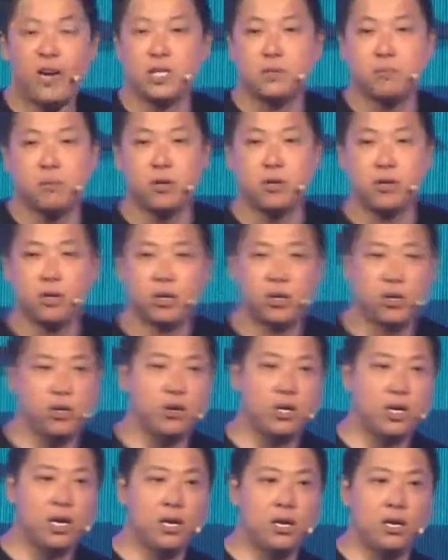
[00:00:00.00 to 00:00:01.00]
Facebook,
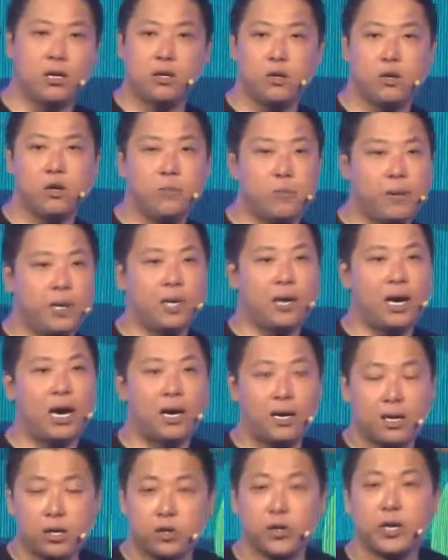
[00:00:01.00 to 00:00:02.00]
Google, Uber
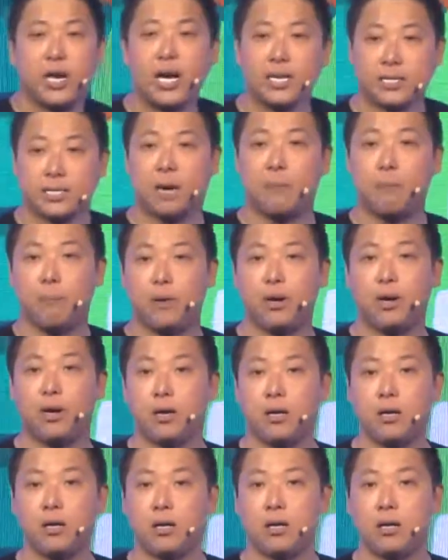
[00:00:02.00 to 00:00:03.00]
are a good example.